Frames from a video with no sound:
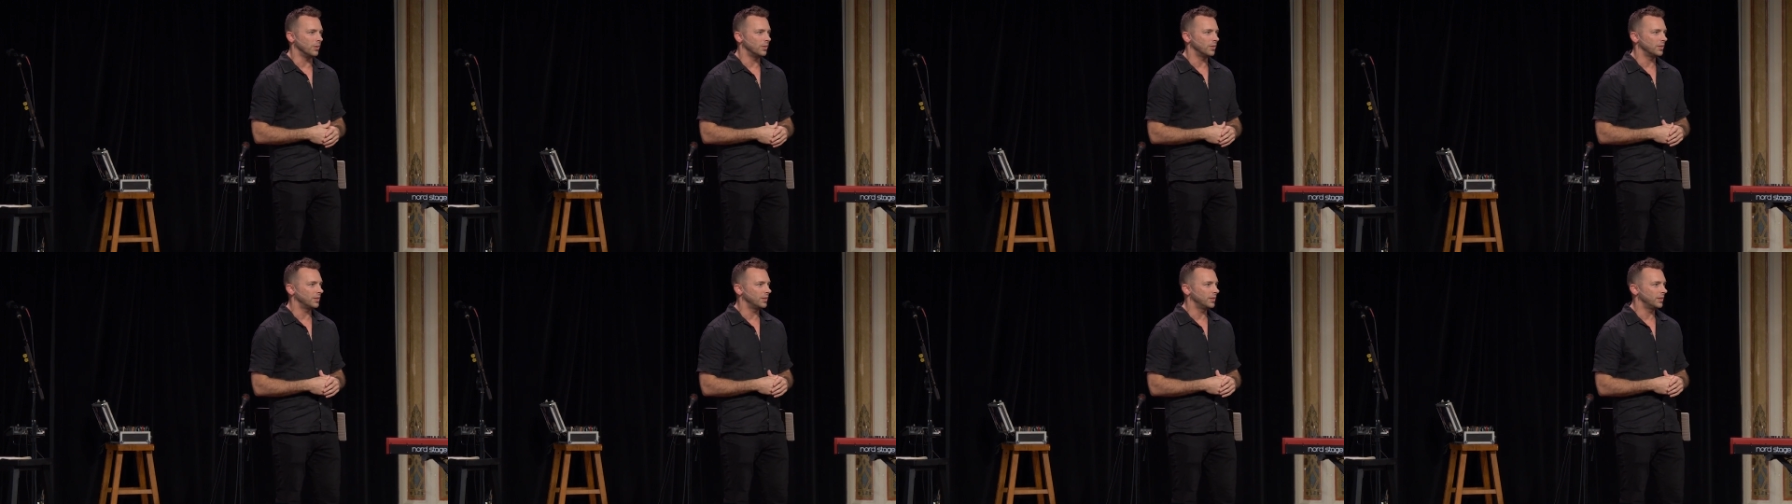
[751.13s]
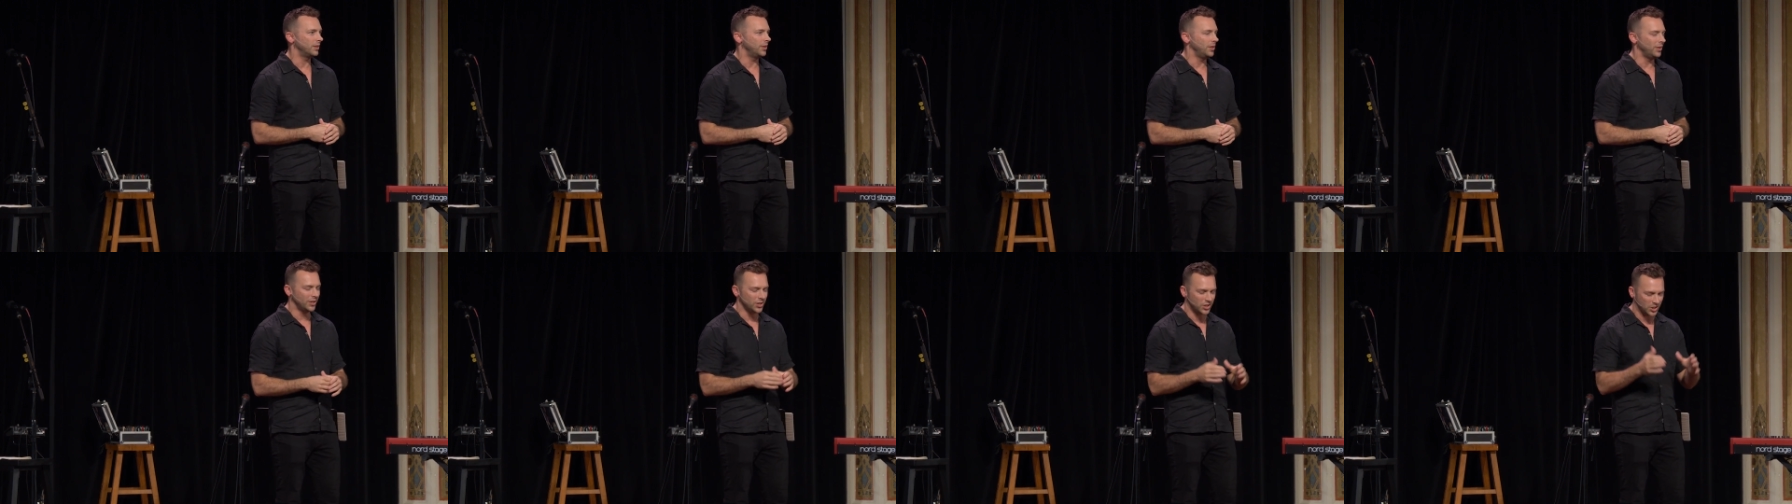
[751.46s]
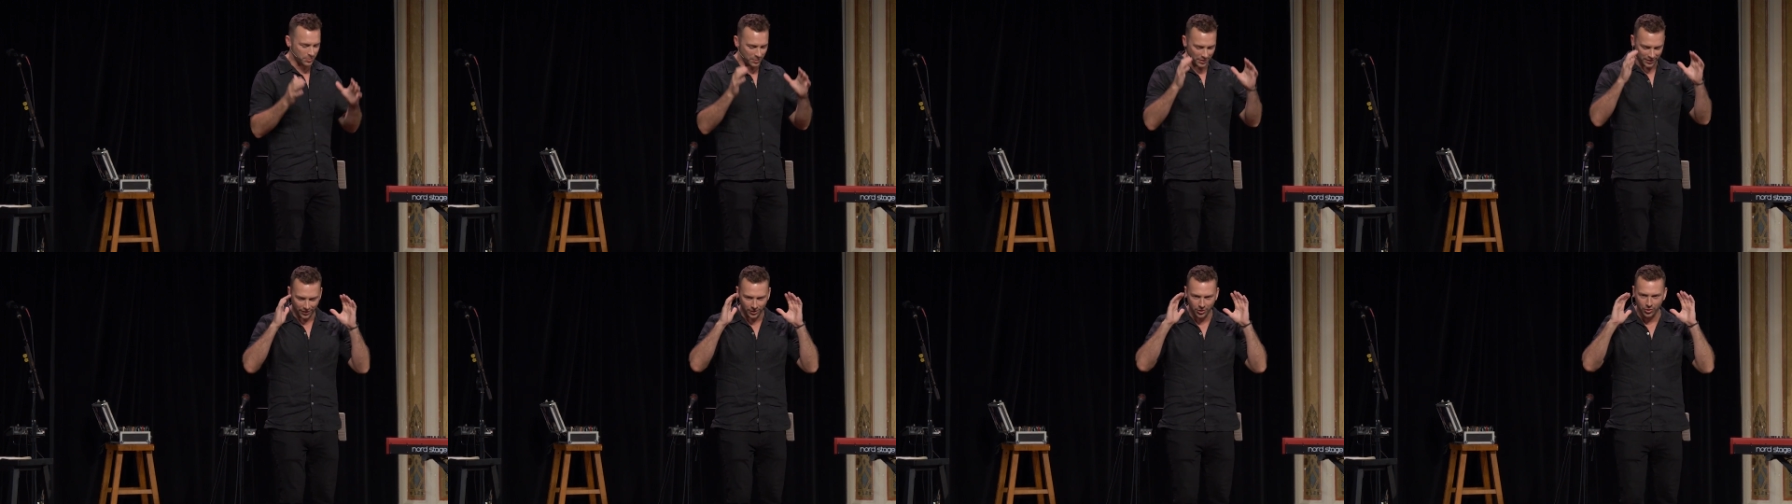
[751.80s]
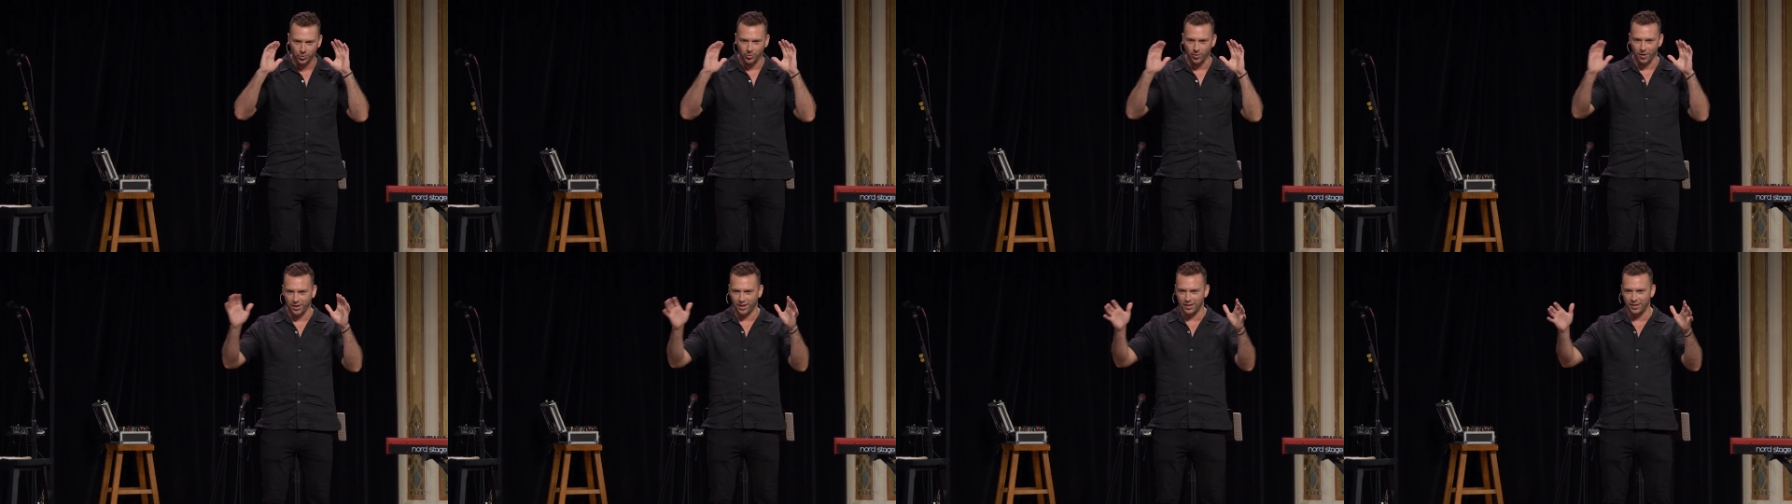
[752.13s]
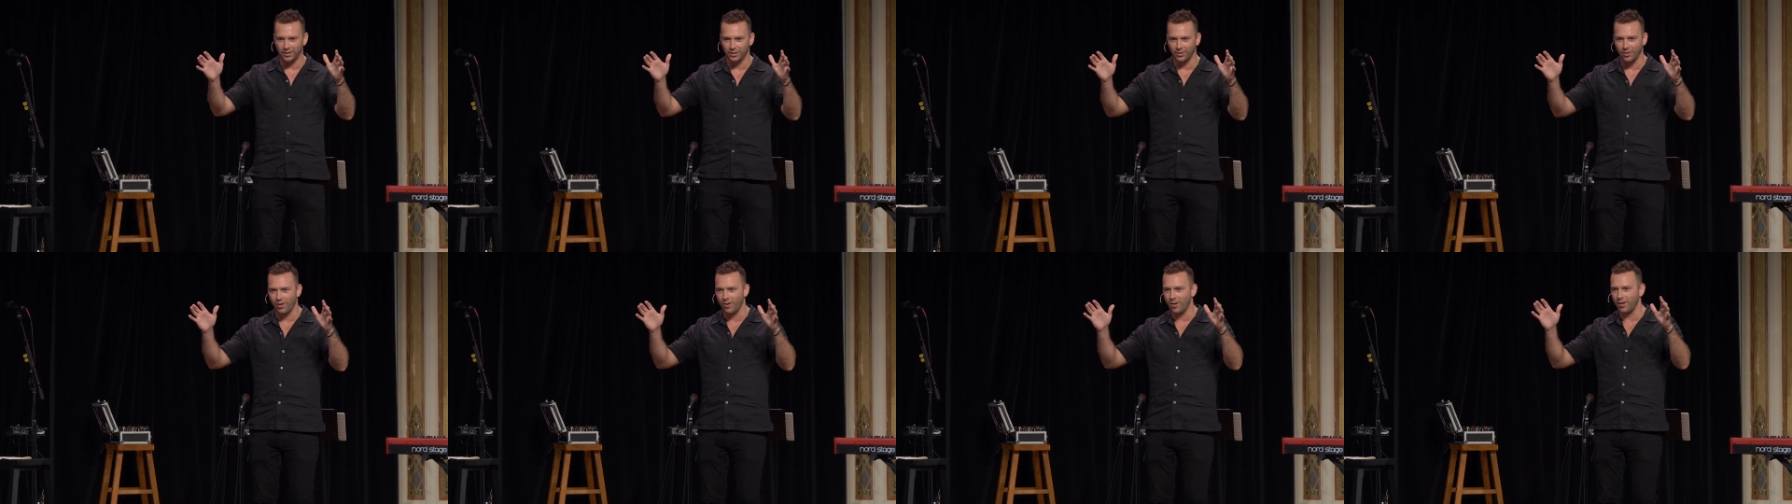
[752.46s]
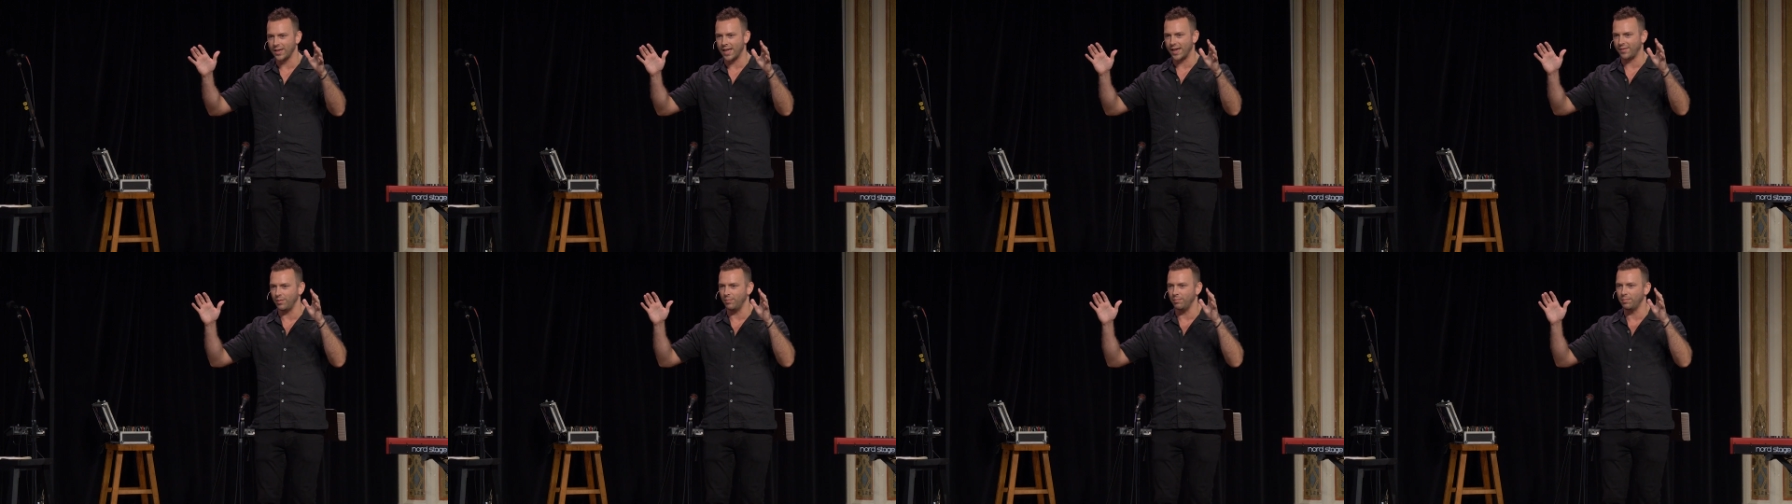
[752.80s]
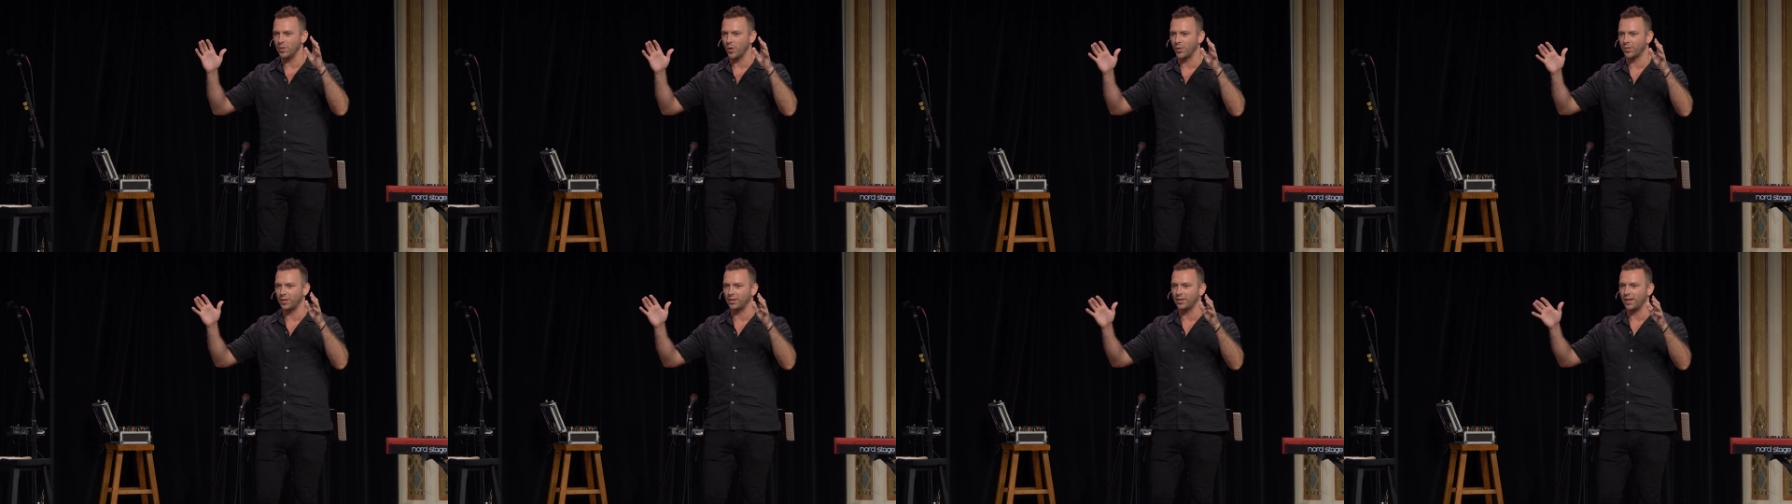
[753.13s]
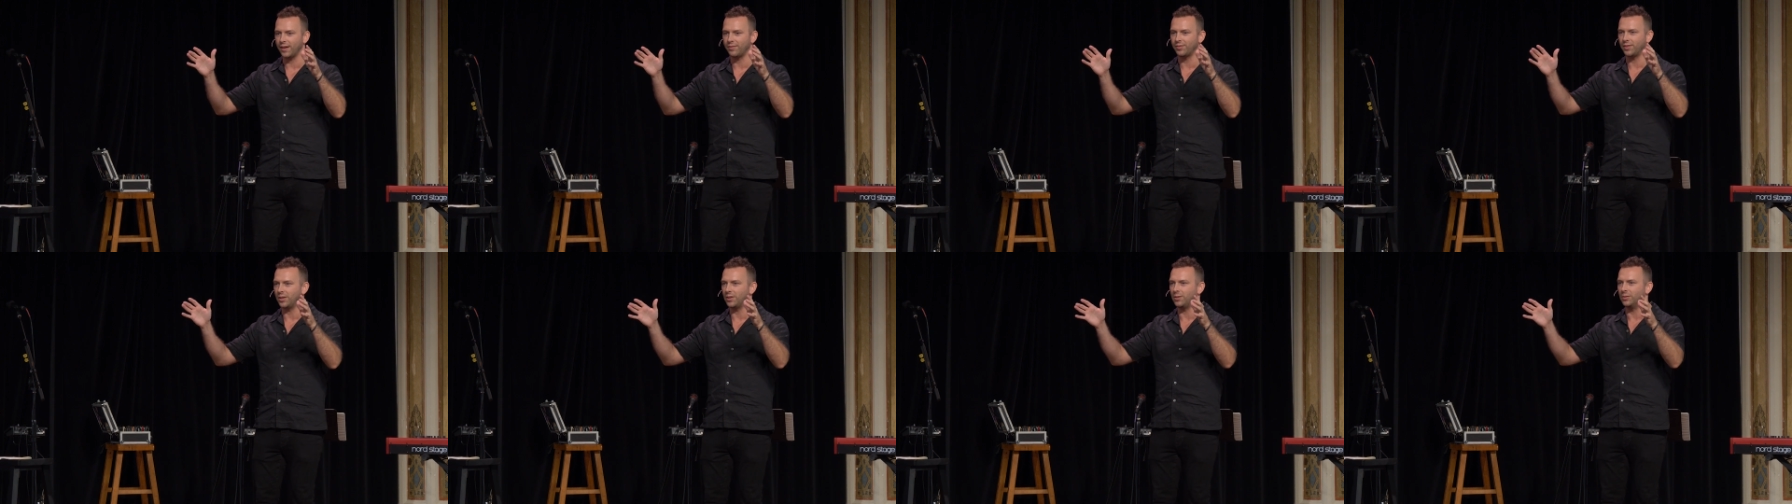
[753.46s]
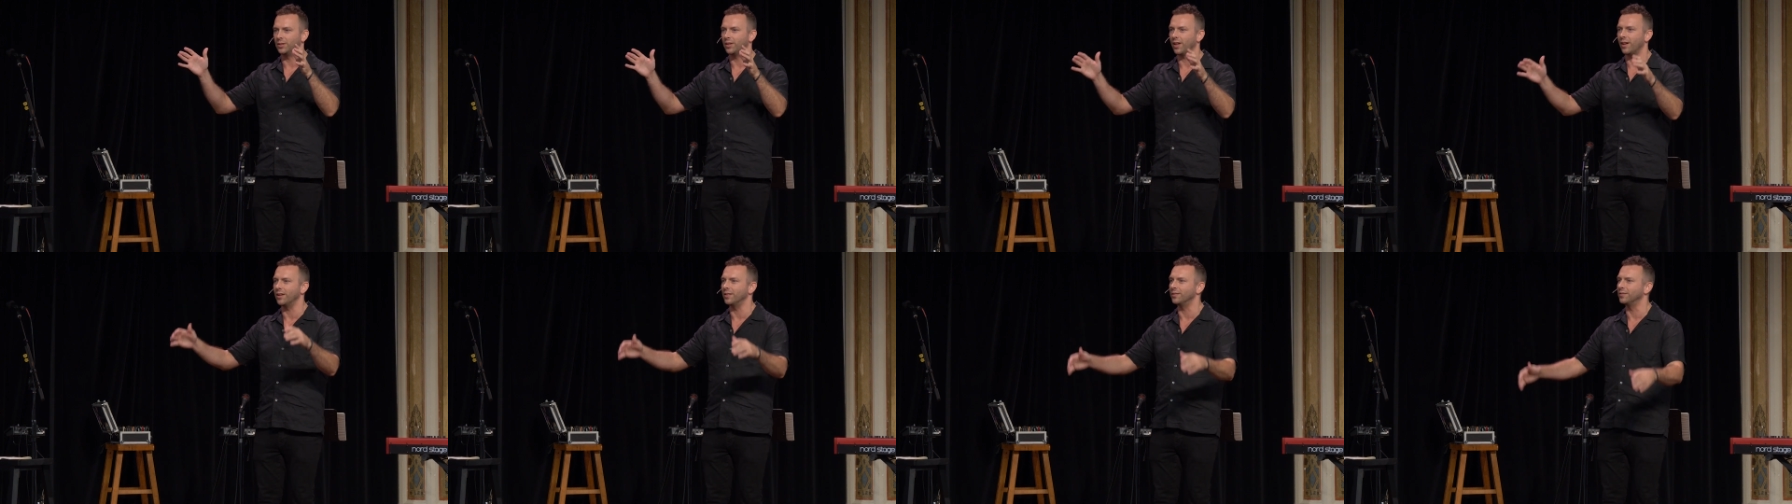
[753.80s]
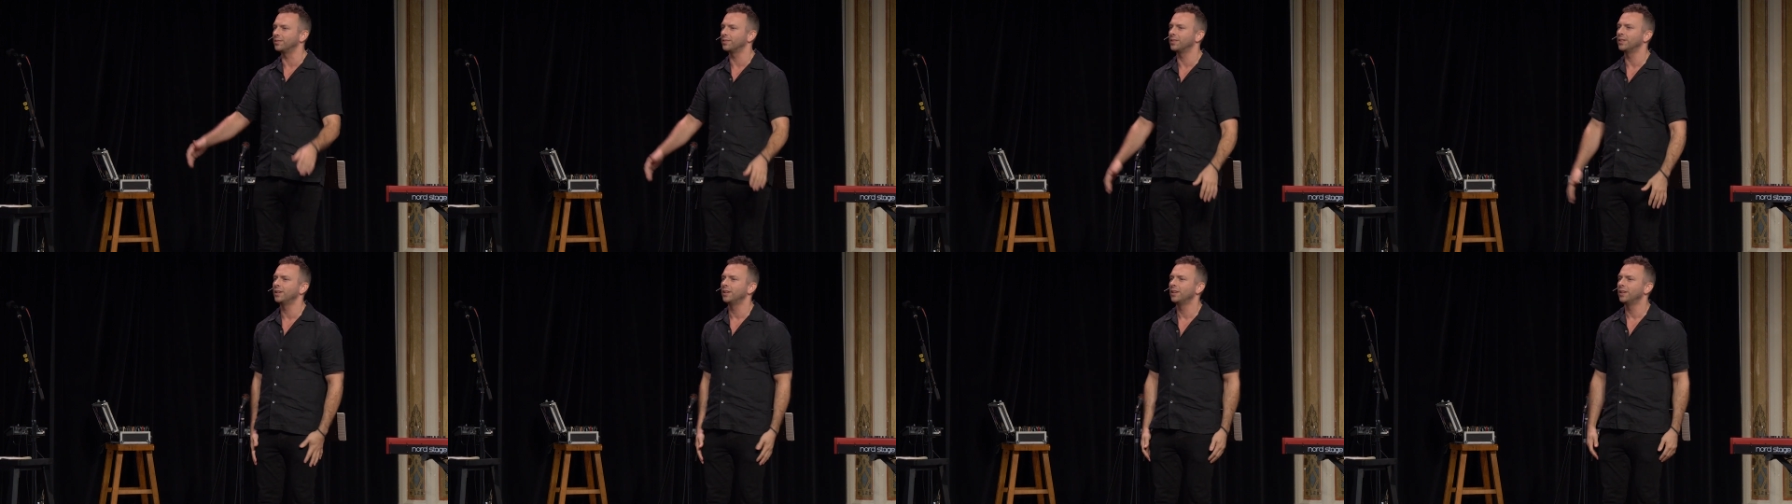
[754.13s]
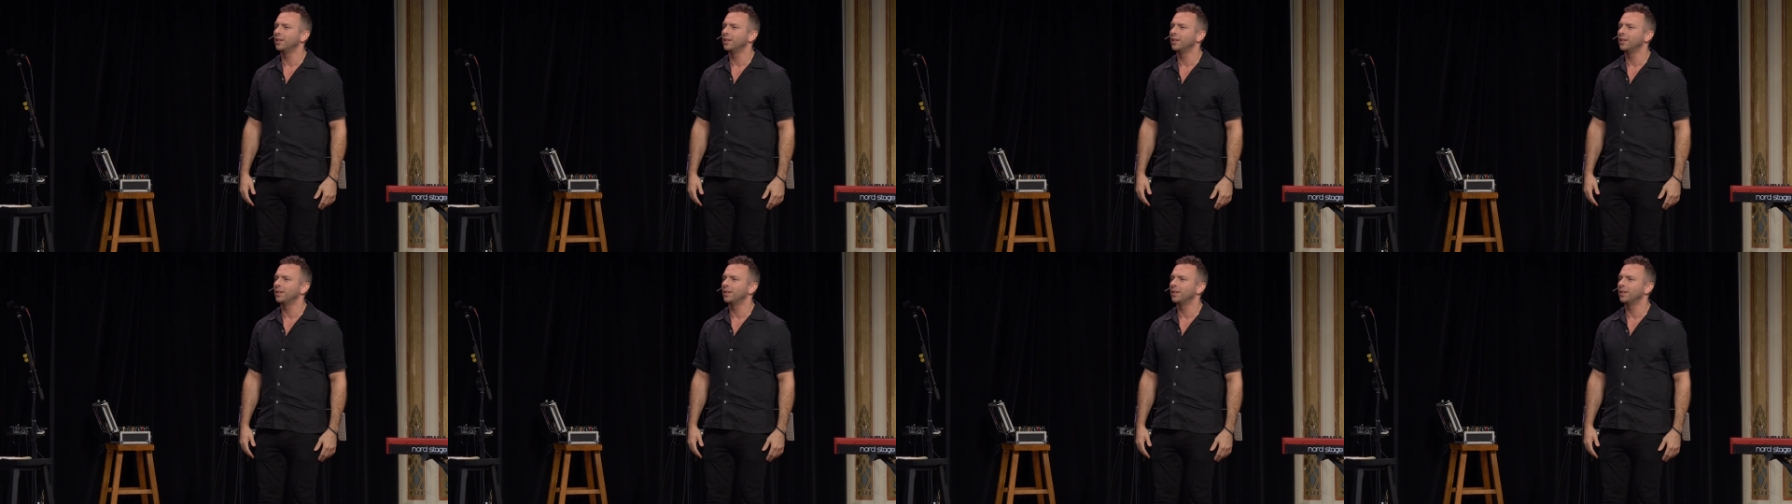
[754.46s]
You, know, you can just be like trucking along, having built the life that you love,